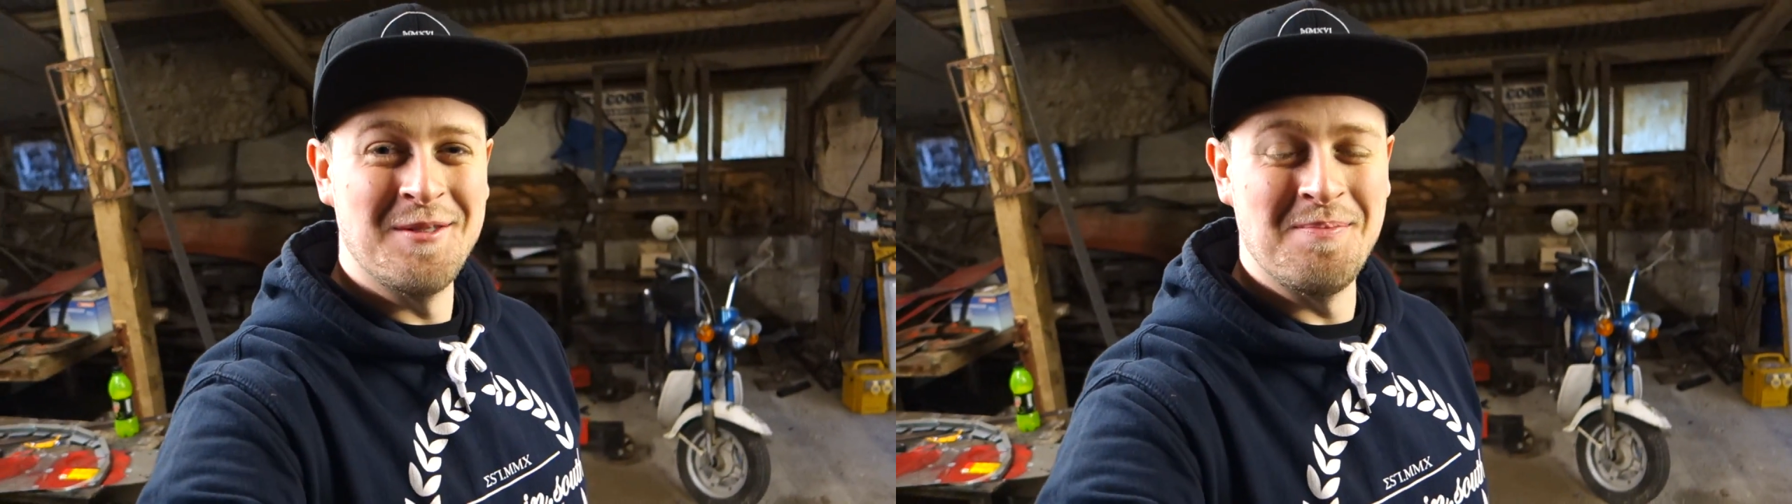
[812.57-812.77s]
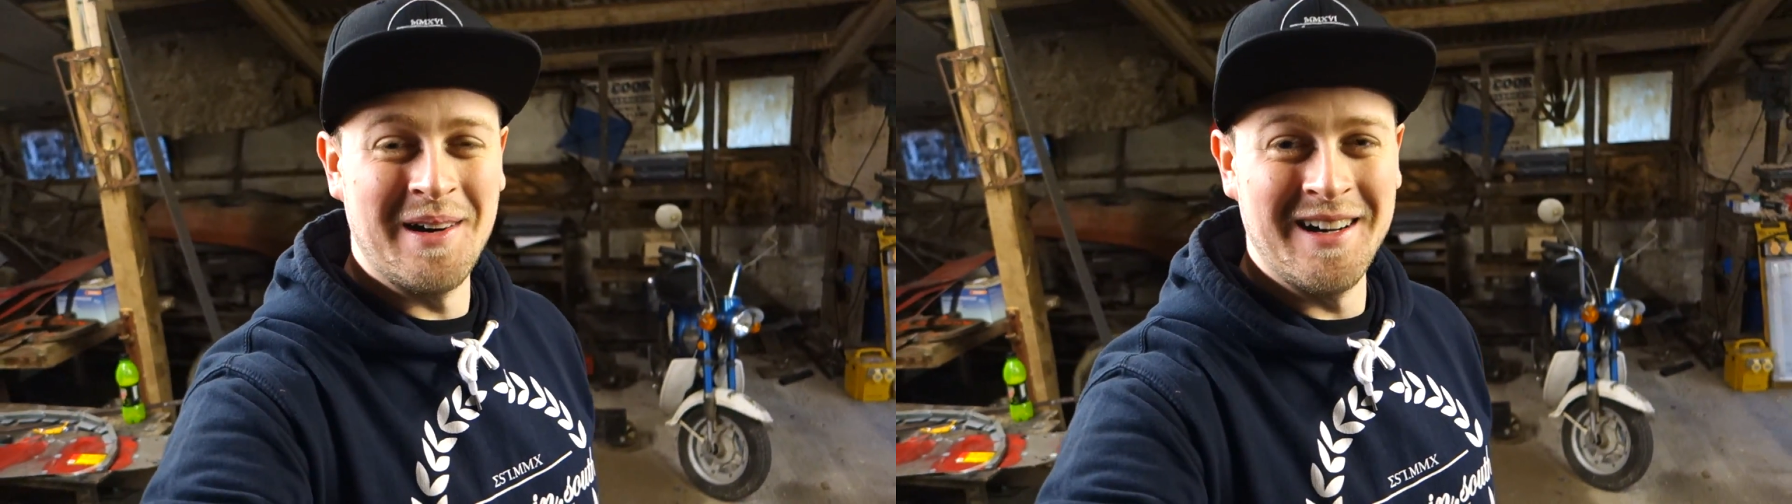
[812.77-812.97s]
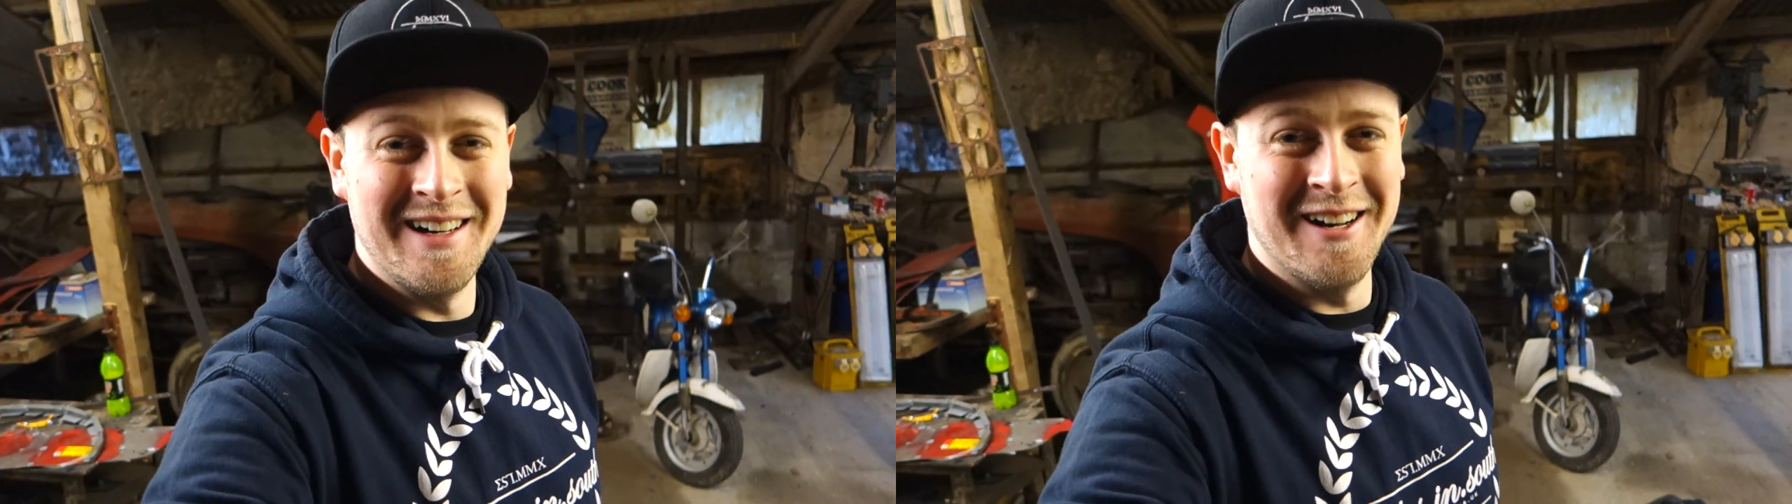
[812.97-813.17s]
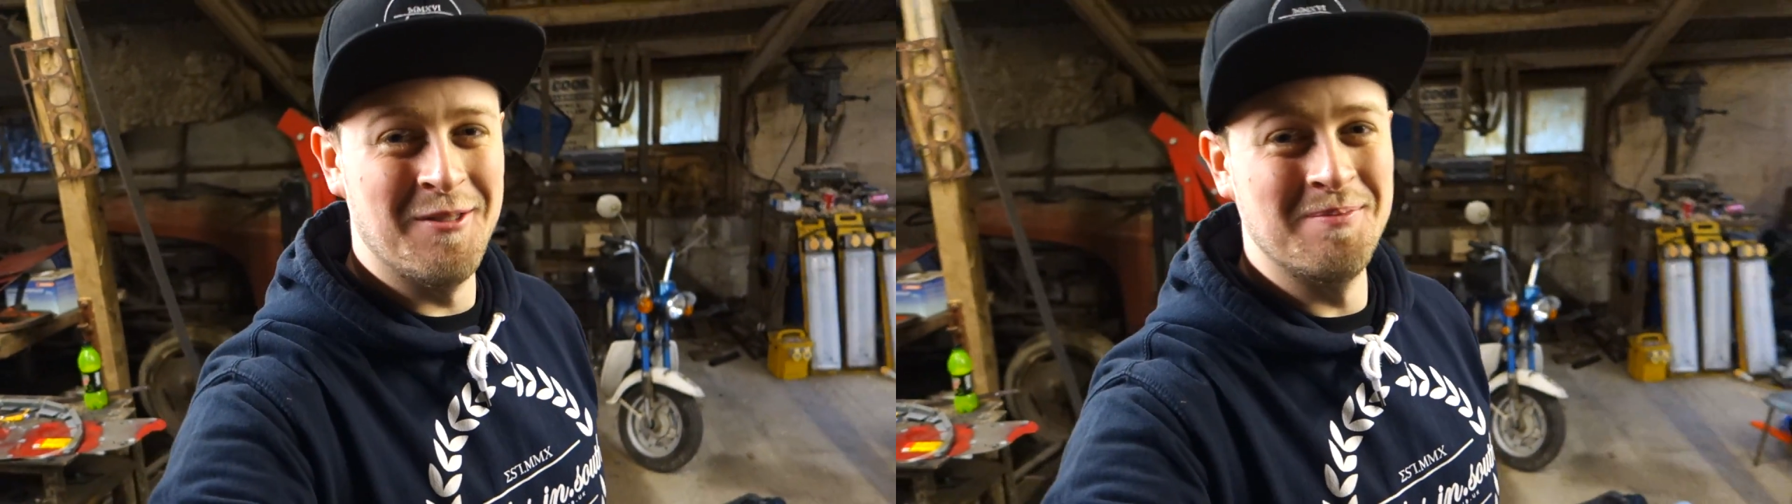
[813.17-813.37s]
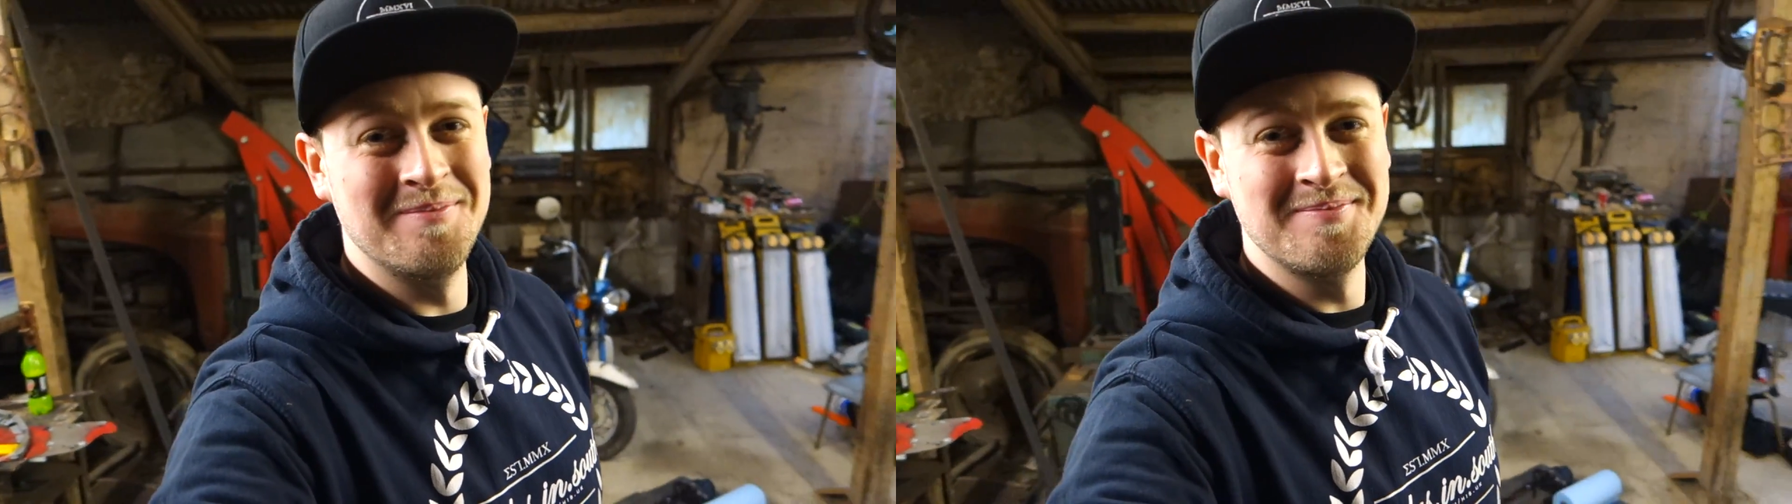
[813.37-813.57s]
But
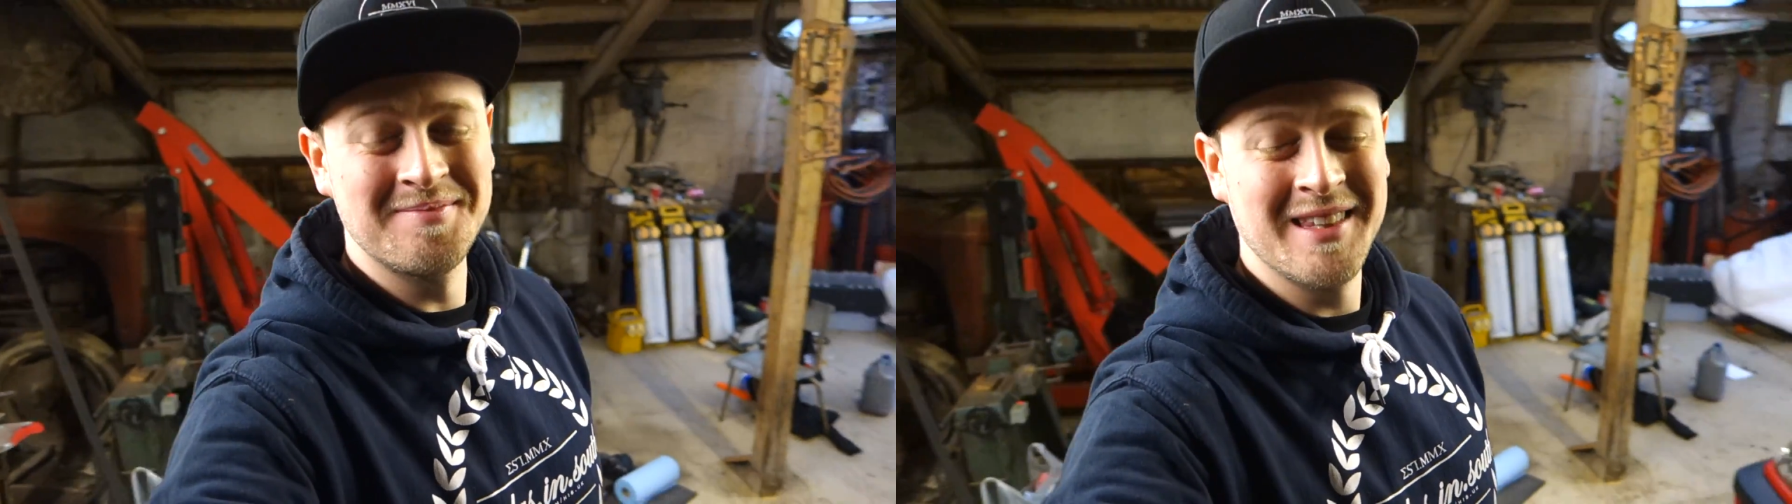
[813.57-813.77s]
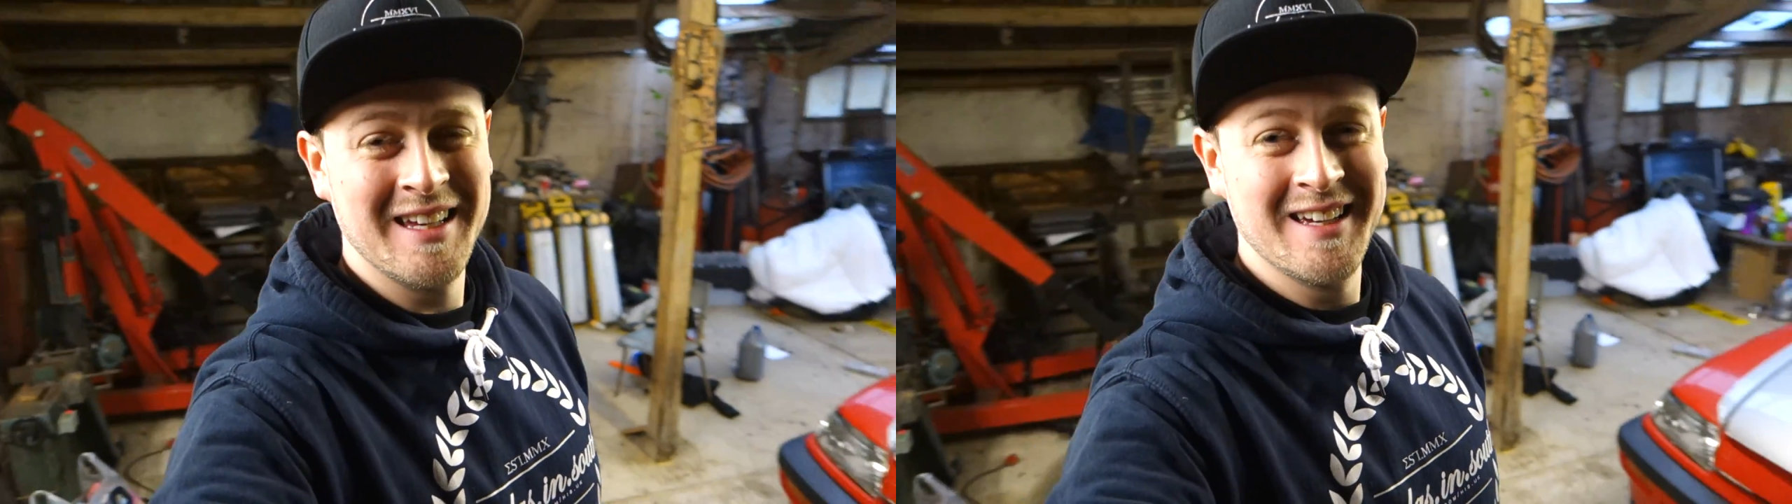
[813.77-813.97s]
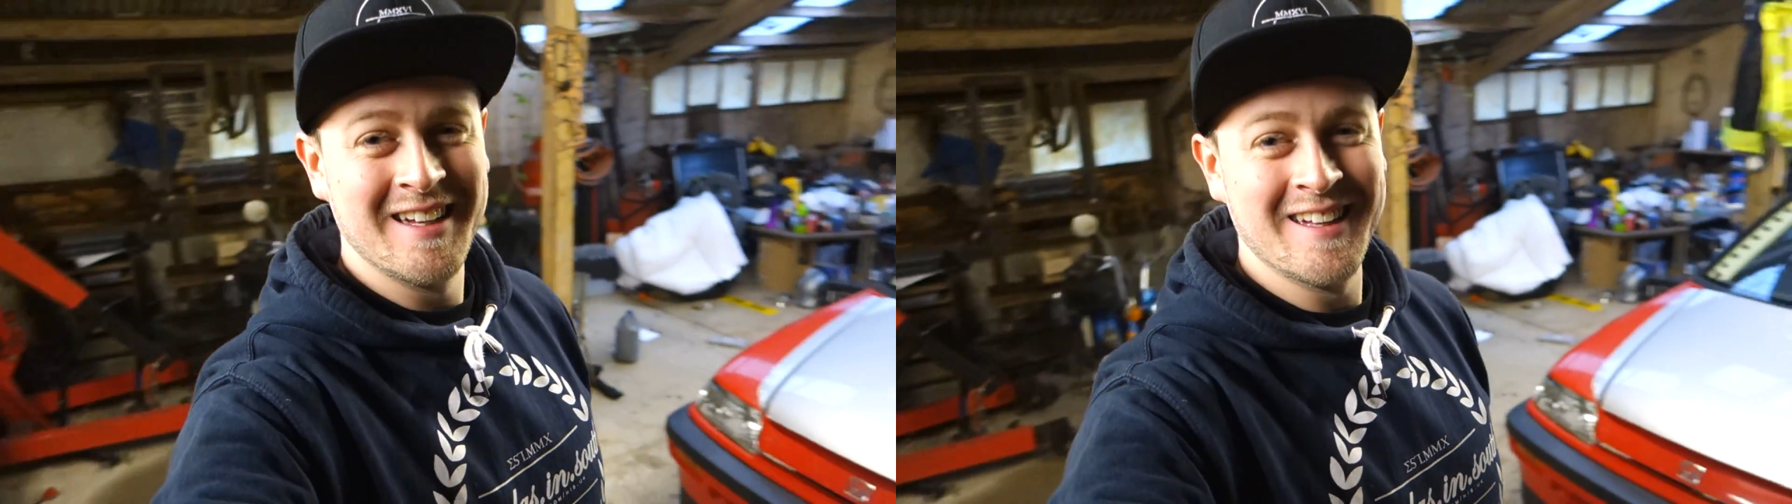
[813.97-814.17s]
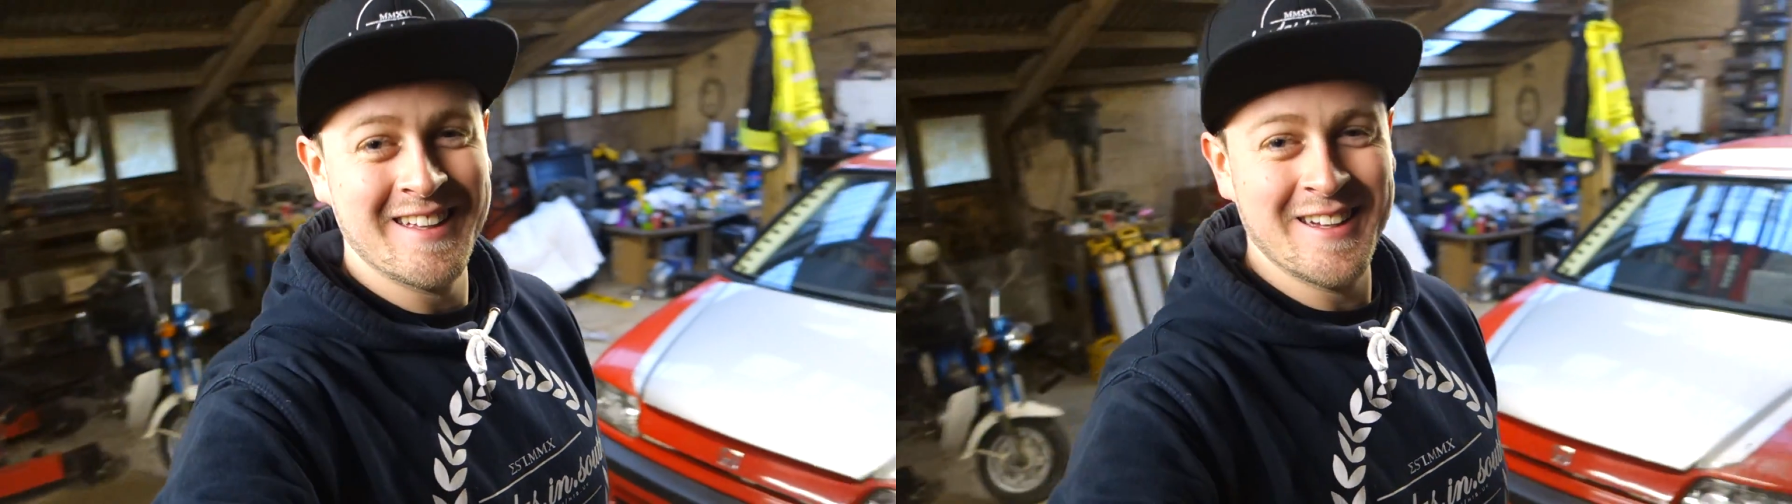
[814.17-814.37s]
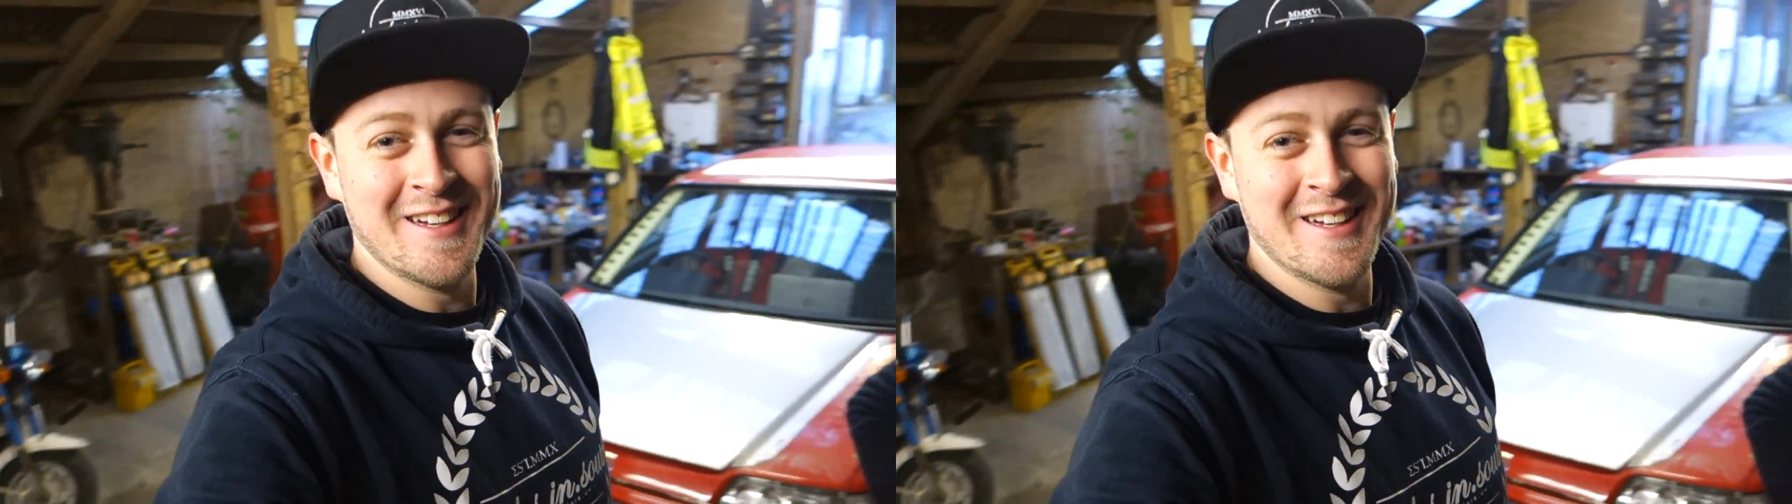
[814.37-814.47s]
where